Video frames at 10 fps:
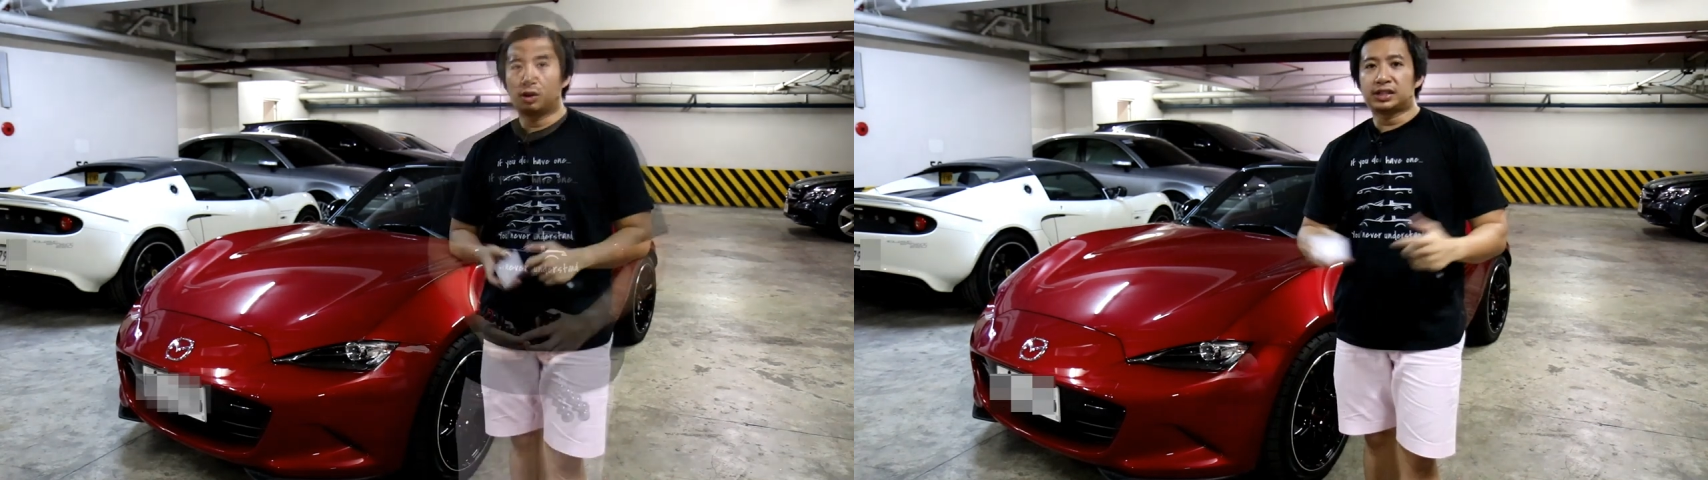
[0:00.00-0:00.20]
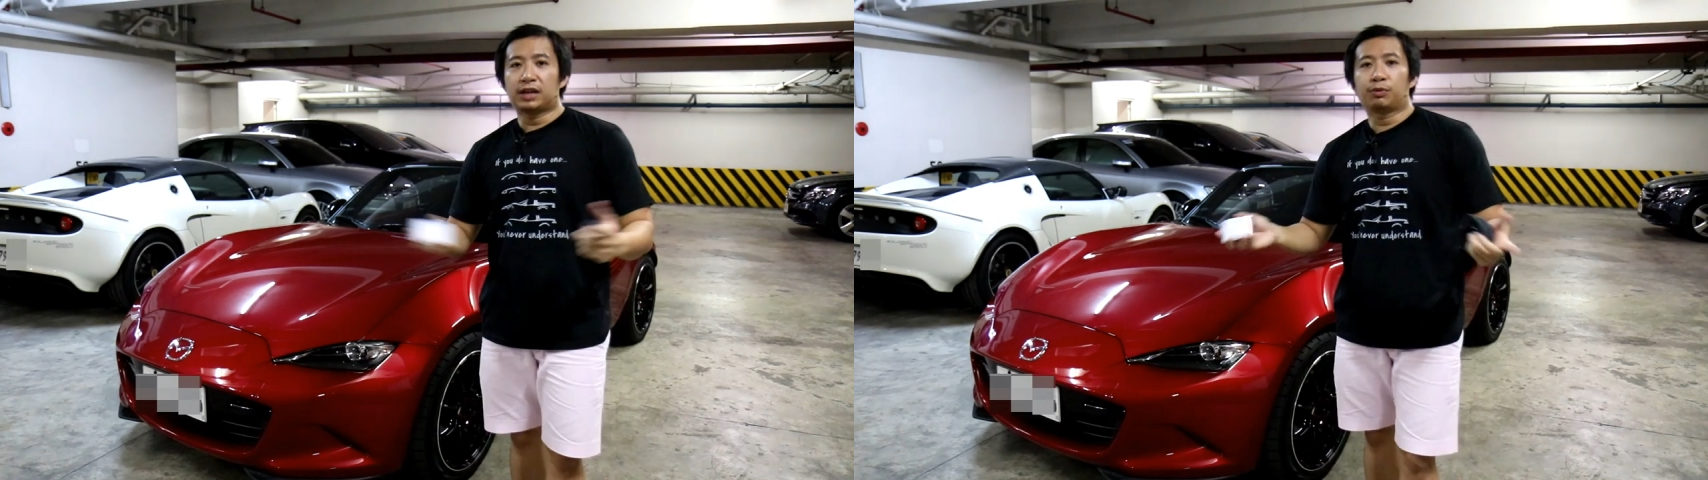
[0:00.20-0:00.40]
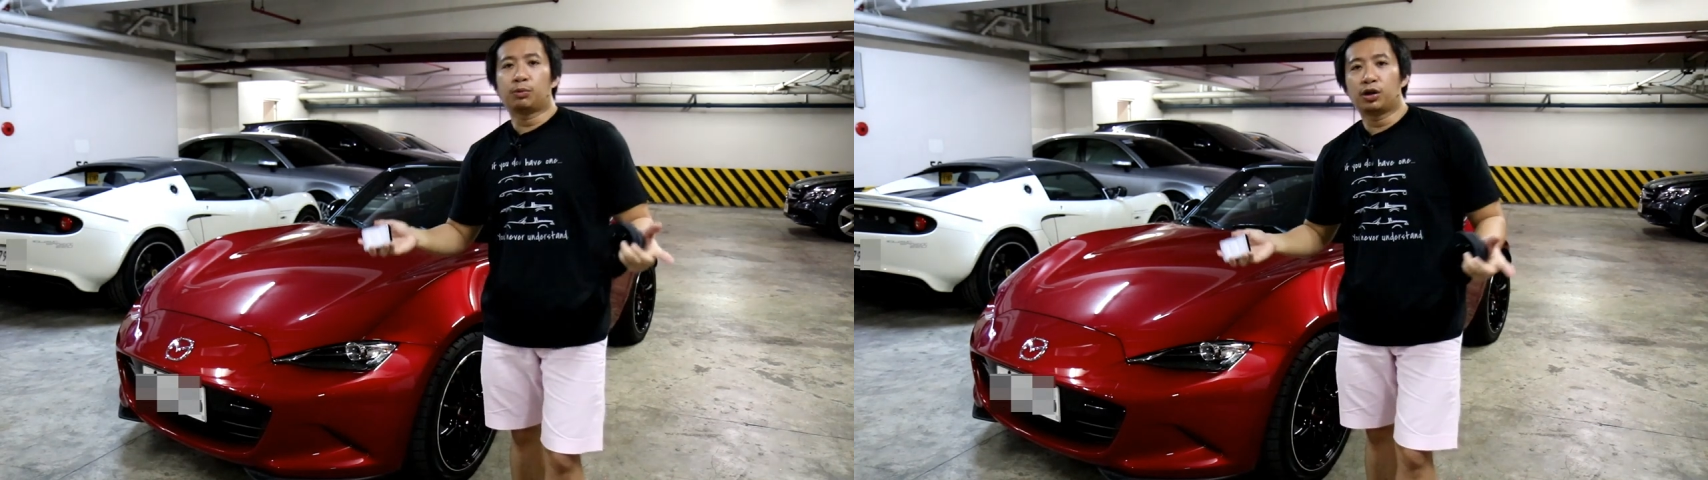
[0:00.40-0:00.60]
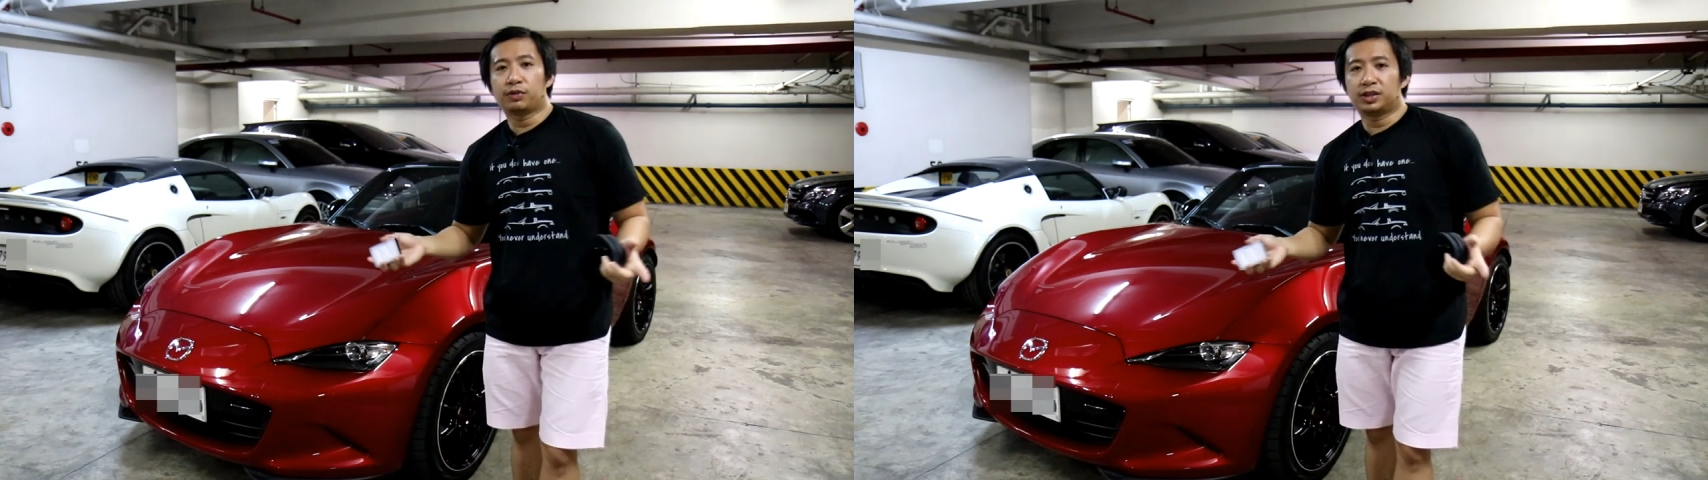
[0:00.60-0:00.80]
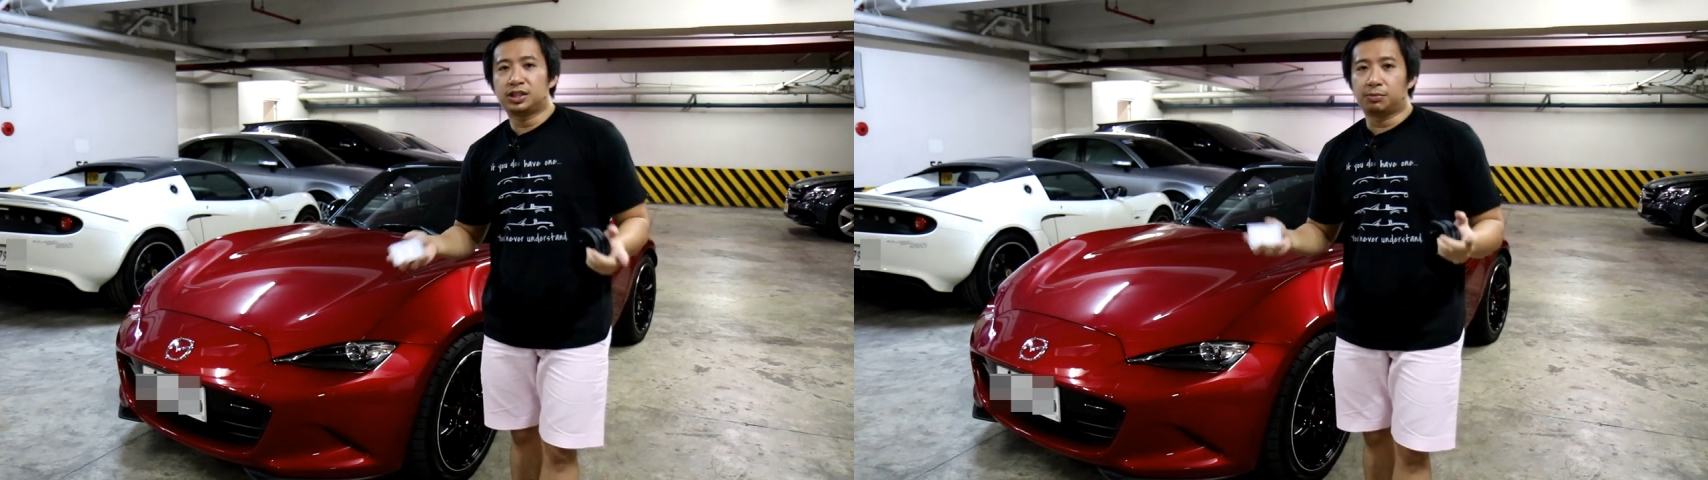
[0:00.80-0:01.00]
Now, aside from
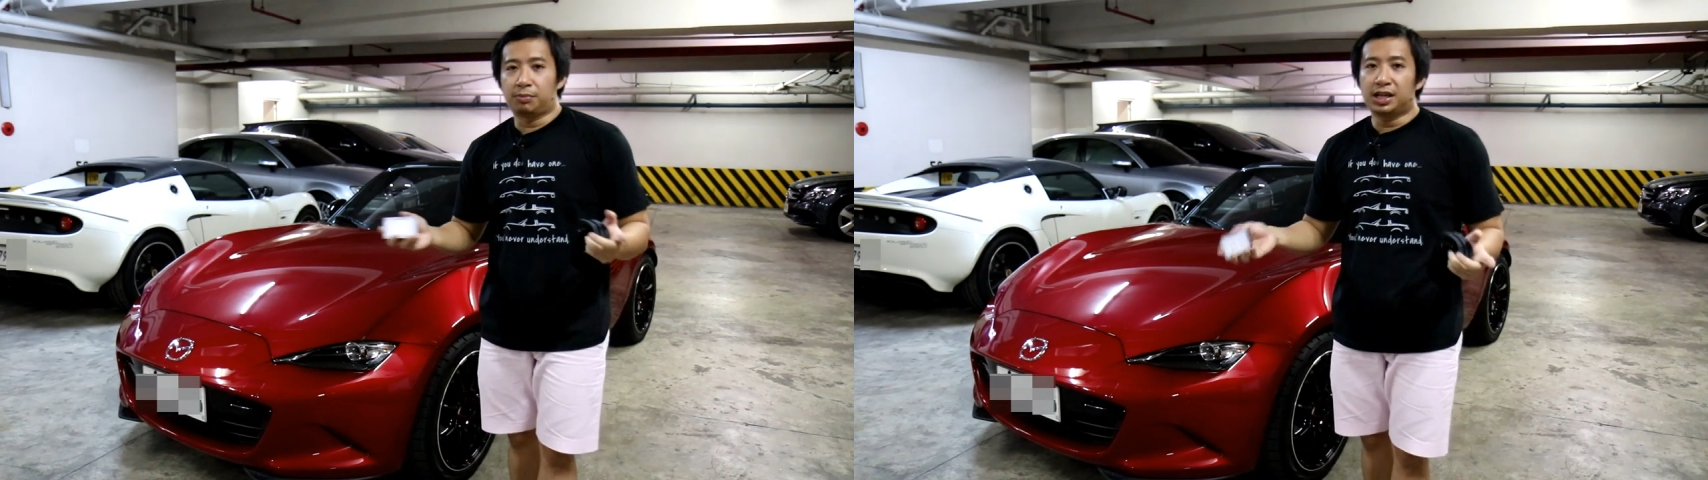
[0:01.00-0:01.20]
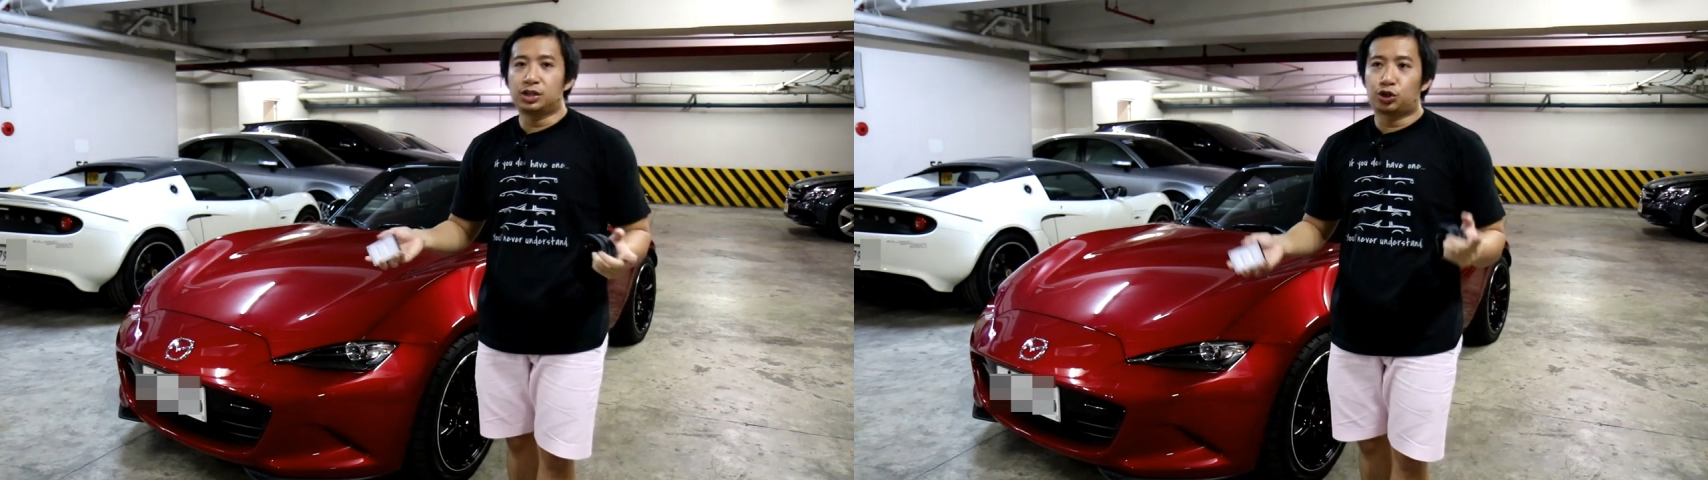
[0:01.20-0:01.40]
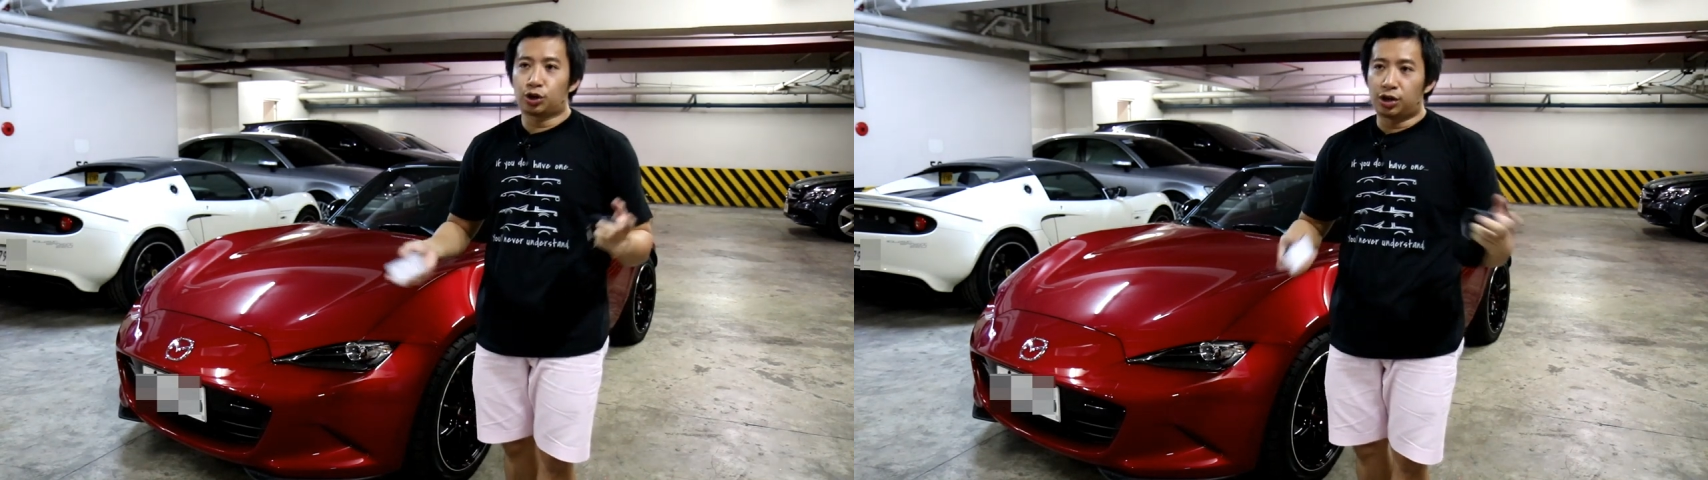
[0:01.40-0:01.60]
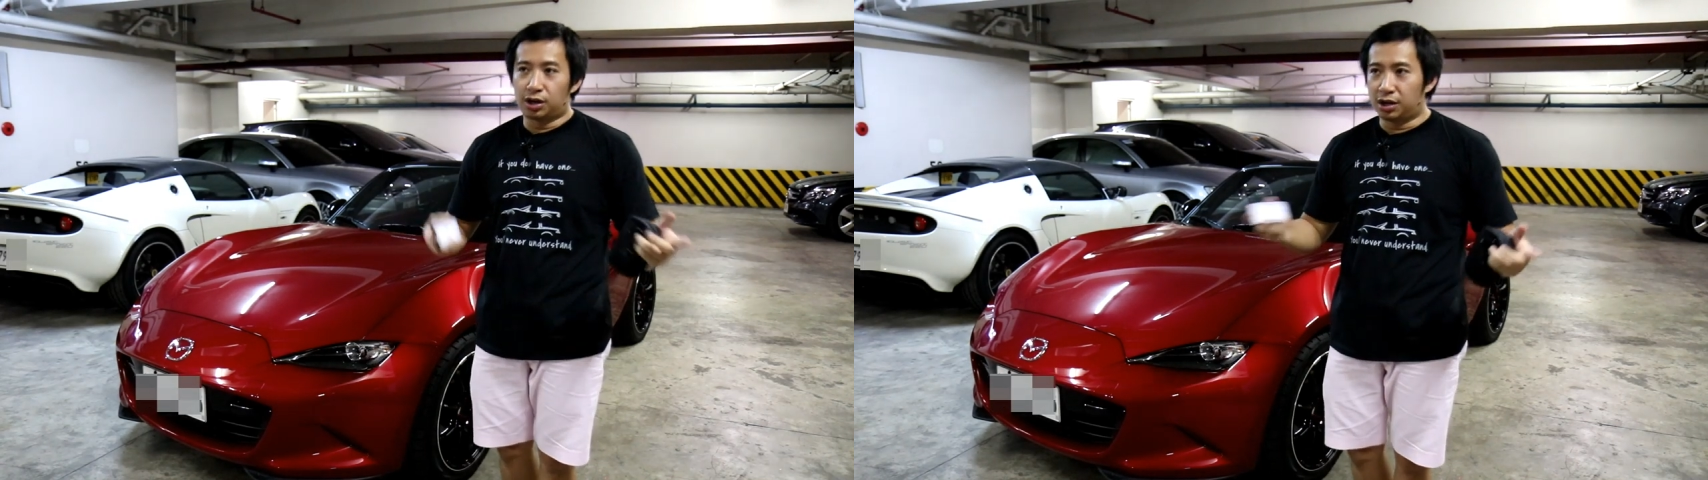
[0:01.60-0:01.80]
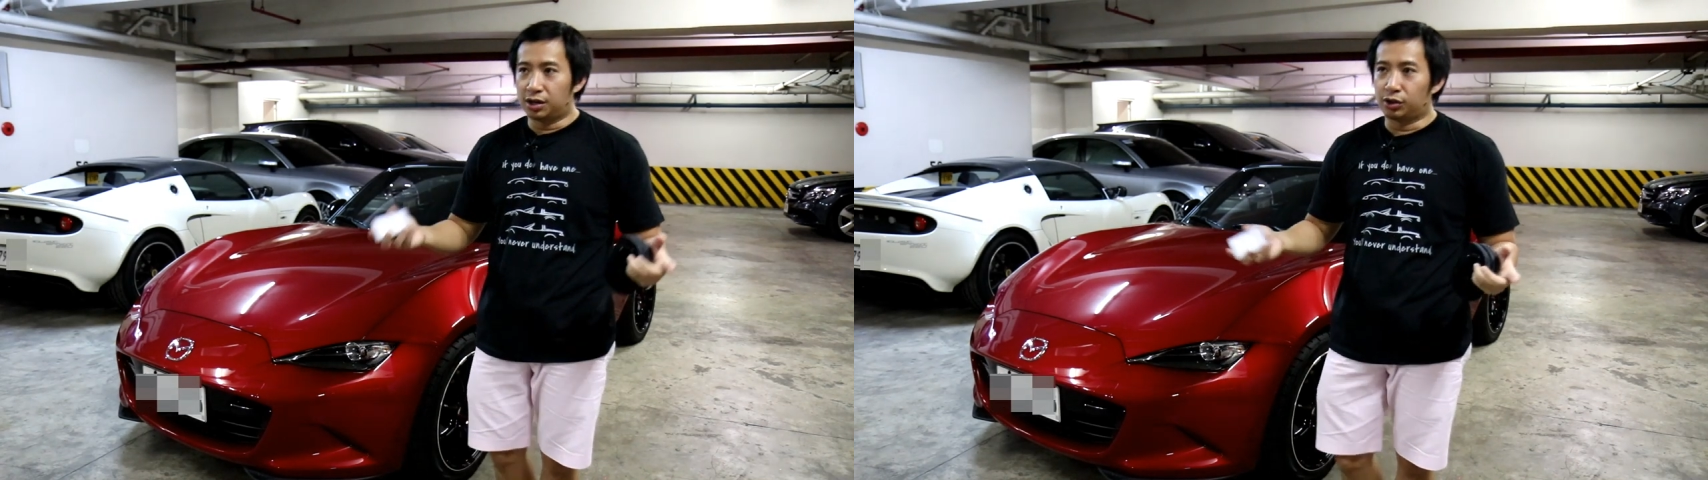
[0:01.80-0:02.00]
all of these major,